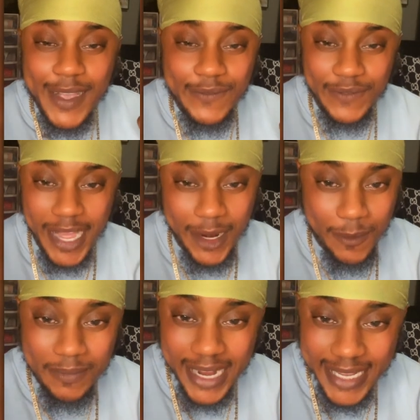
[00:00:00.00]

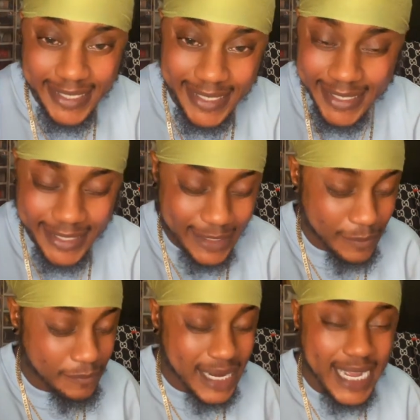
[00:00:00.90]
phalloplasty,
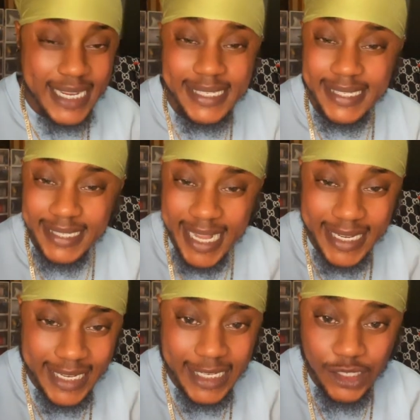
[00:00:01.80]
my
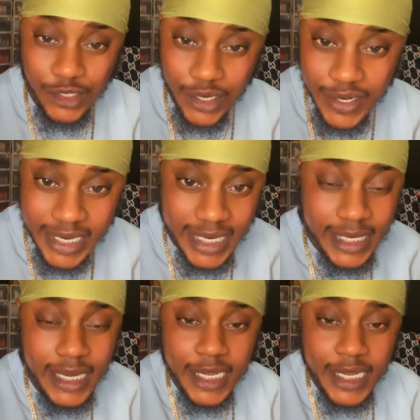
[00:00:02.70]
second journey